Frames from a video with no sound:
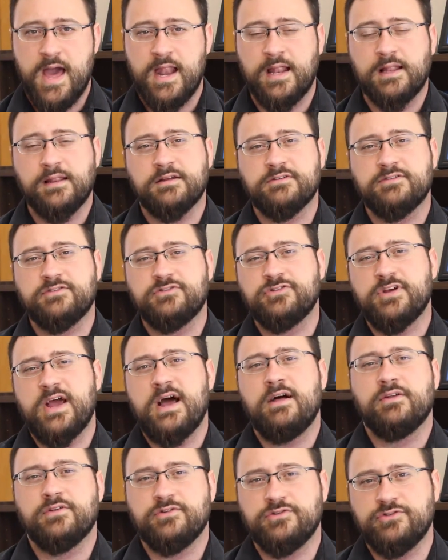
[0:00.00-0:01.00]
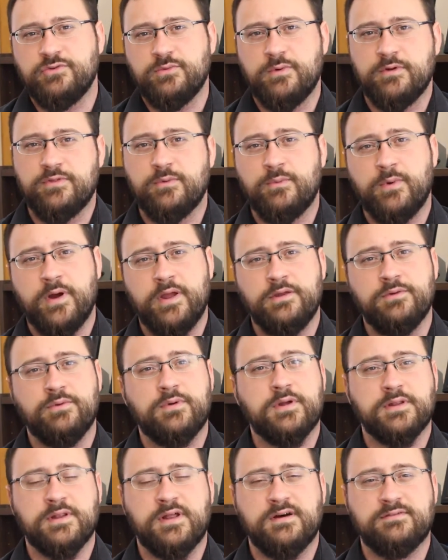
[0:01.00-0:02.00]
and I'd like to challenge you with the way
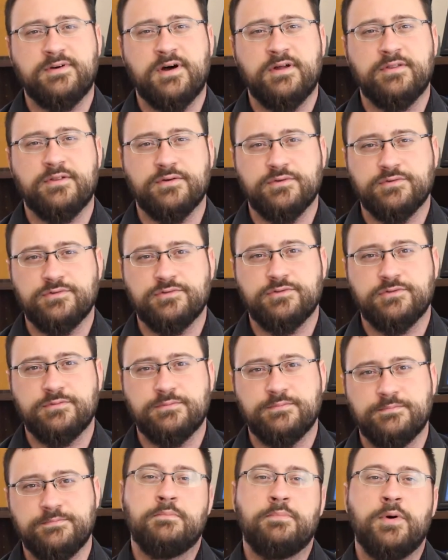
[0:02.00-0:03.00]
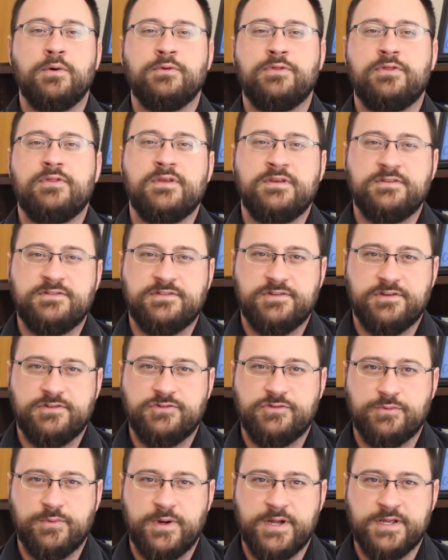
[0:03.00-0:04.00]
you can love others. In both of these
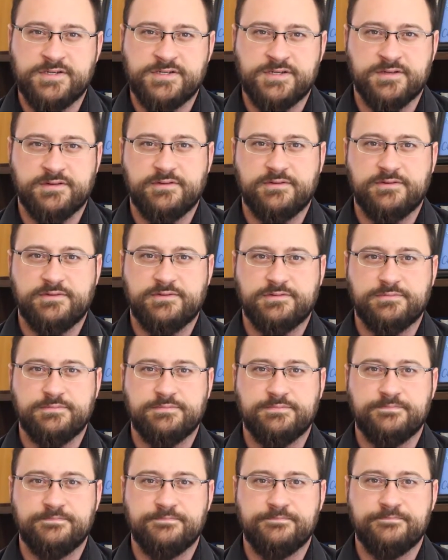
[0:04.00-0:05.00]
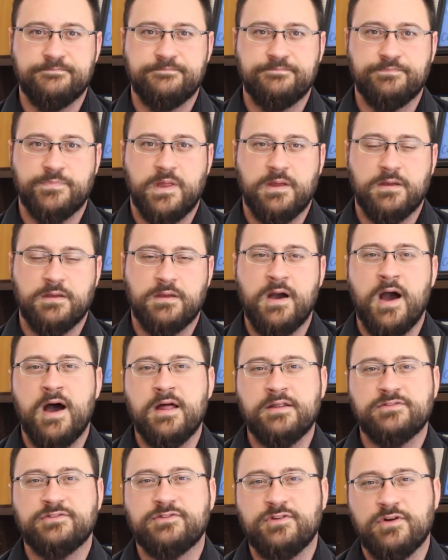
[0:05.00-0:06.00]
situations,
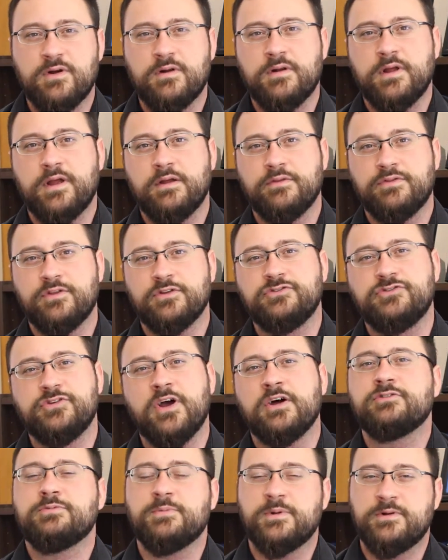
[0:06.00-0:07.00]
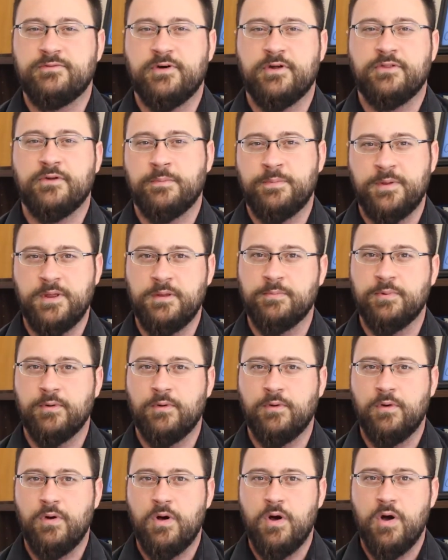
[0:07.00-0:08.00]
God is turning the judgment of other
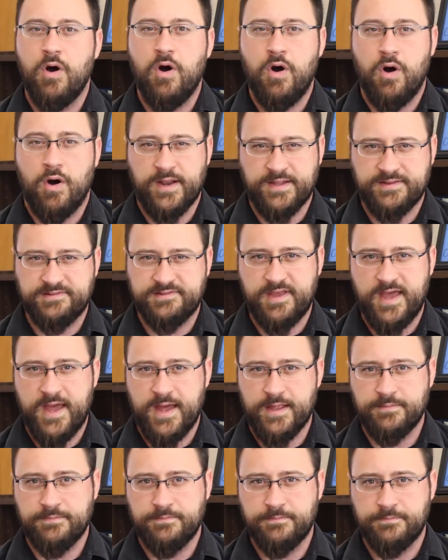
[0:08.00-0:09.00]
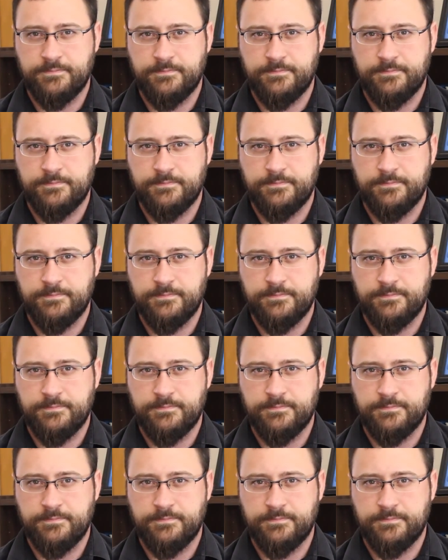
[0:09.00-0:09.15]
people on its head.